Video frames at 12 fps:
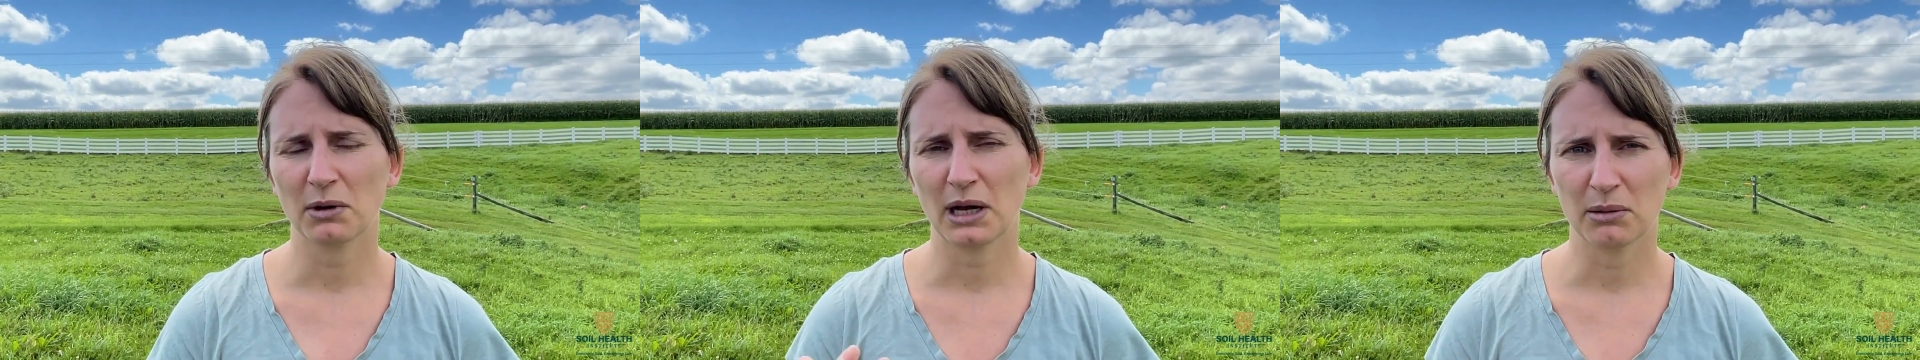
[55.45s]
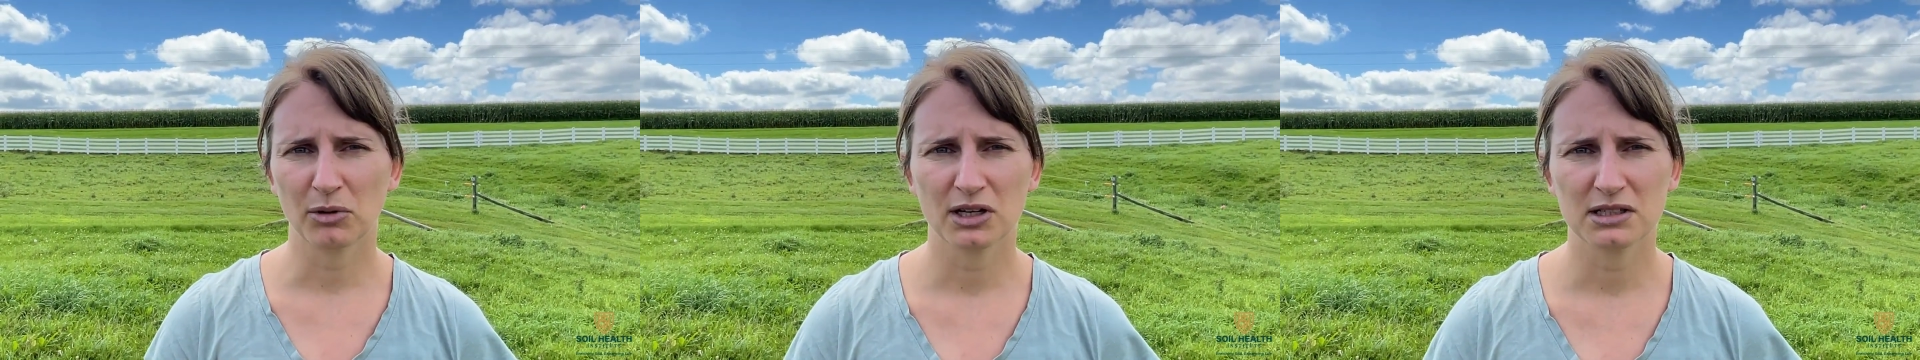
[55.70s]

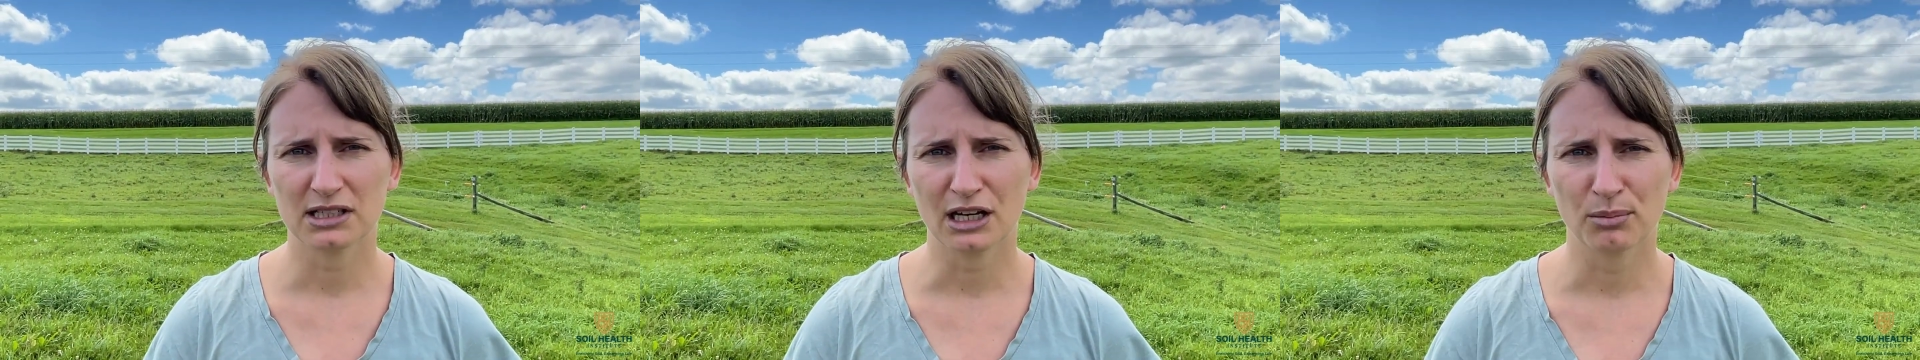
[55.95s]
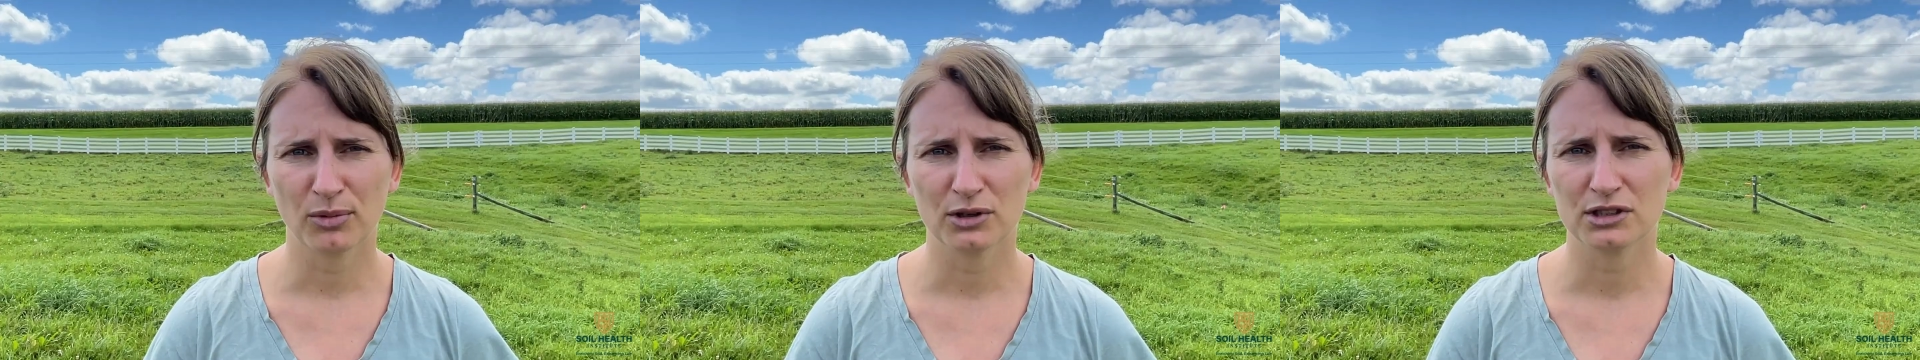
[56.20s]
able to
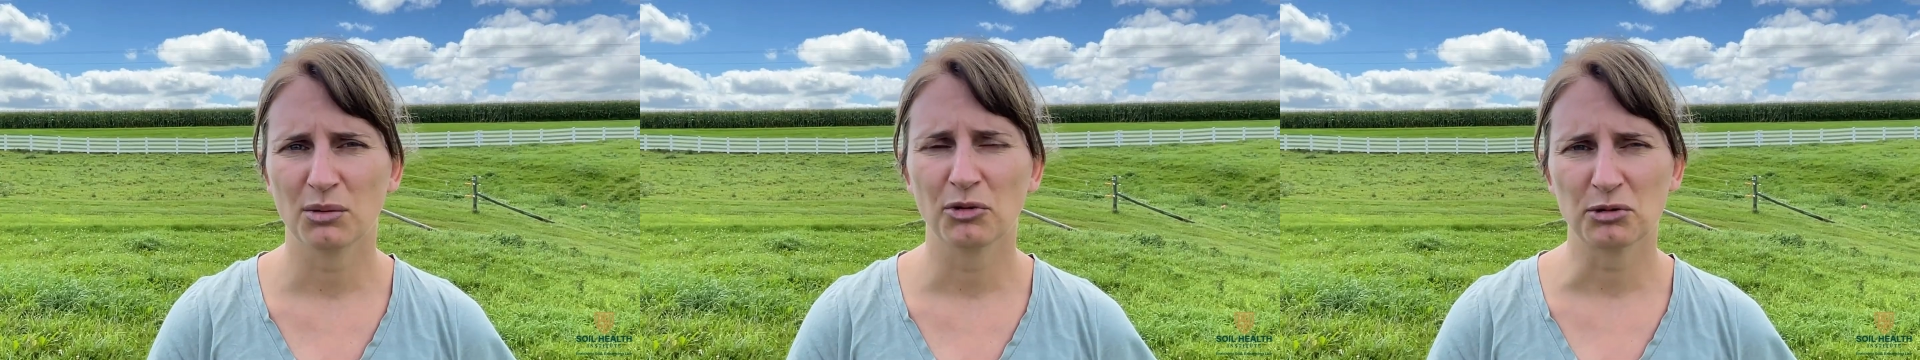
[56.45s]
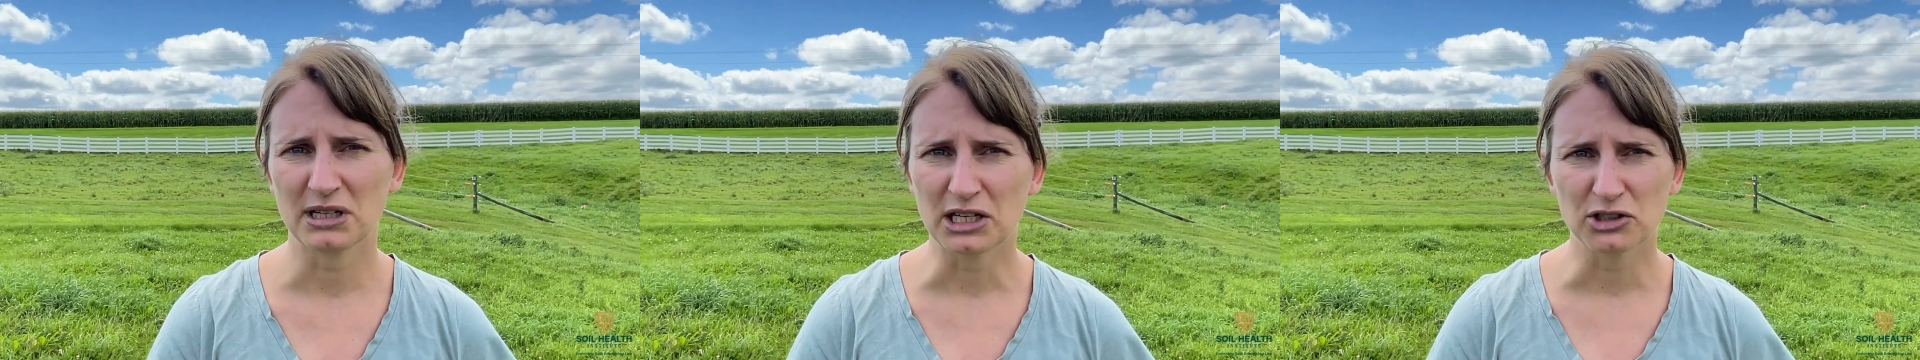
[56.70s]
sample some
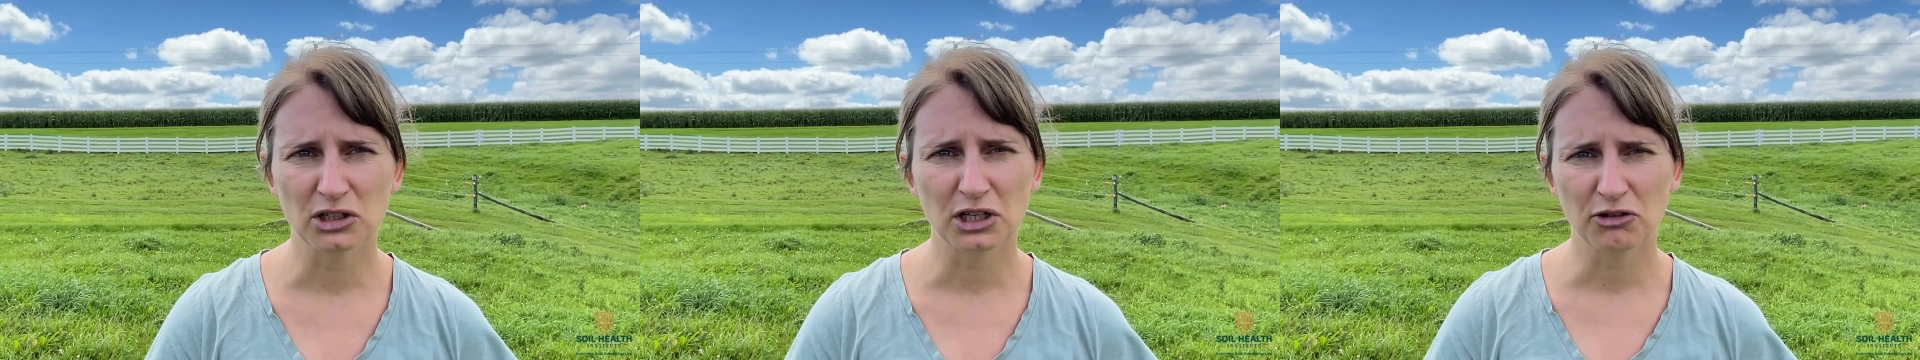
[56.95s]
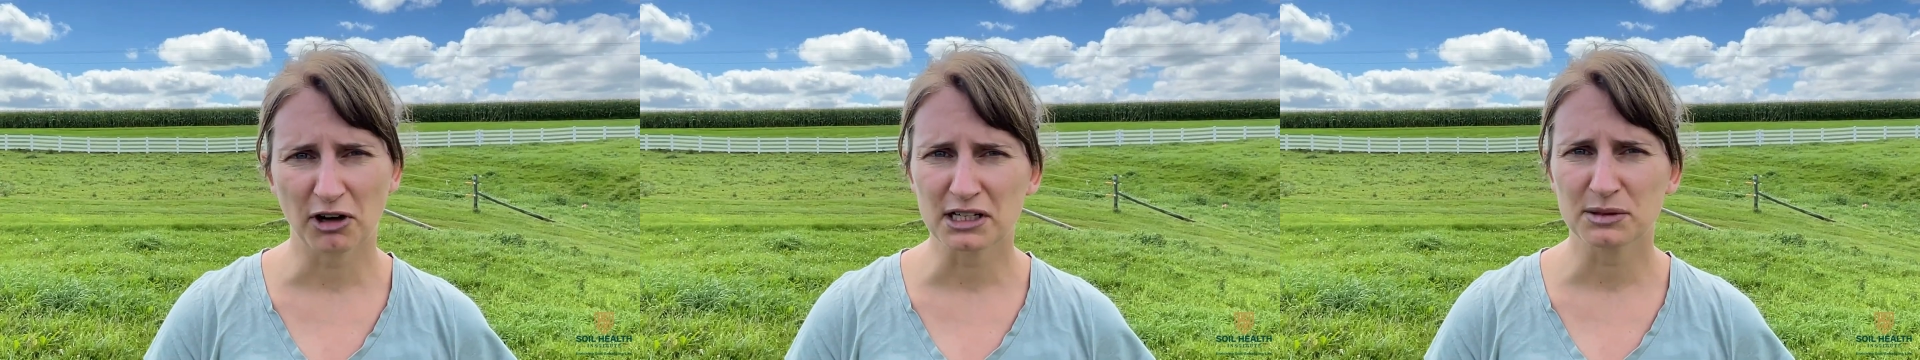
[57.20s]
rotationally
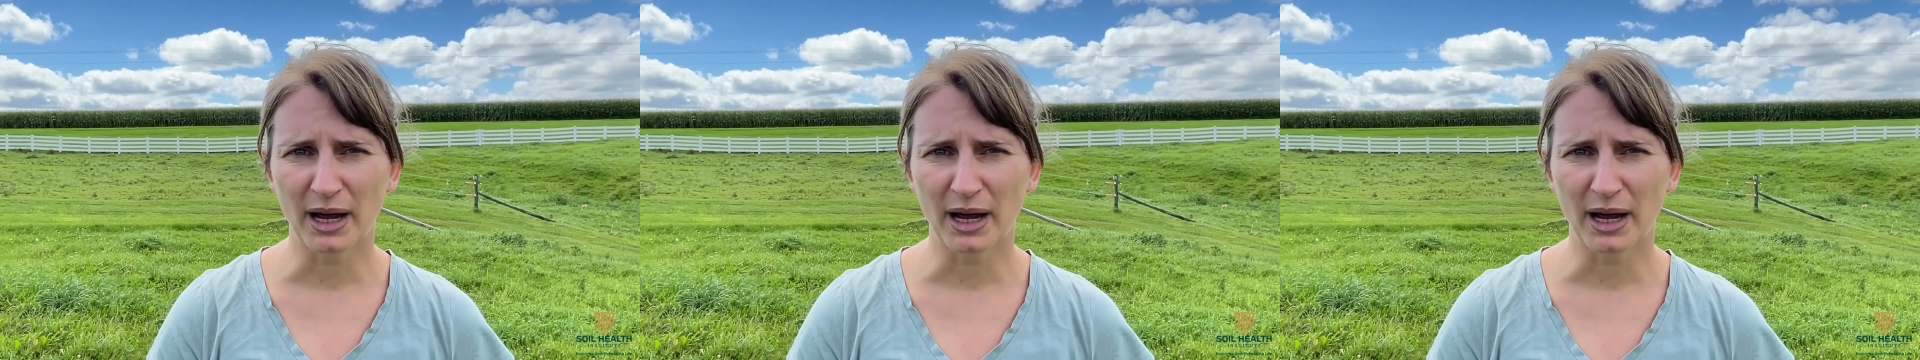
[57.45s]
grazed